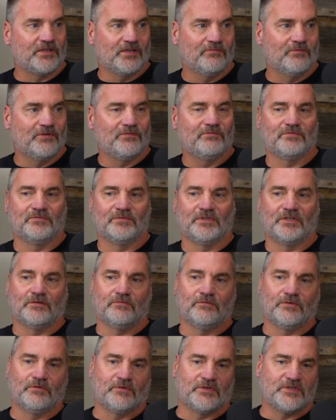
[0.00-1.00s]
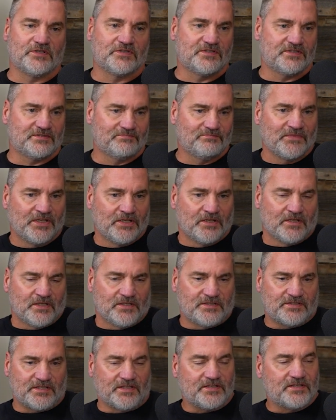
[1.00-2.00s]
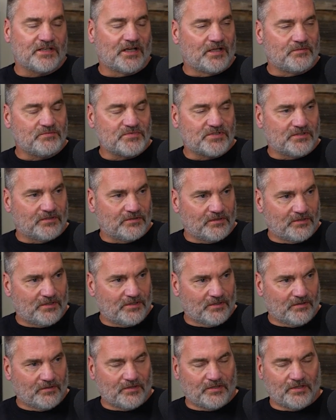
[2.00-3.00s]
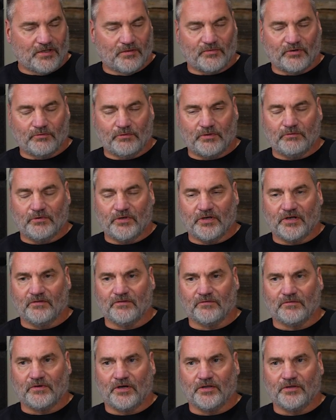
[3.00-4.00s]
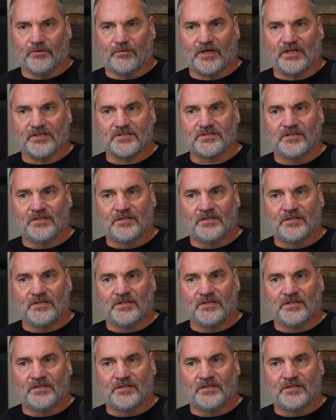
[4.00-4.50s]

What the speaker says: and we've reached 10 times the number we would otherwise.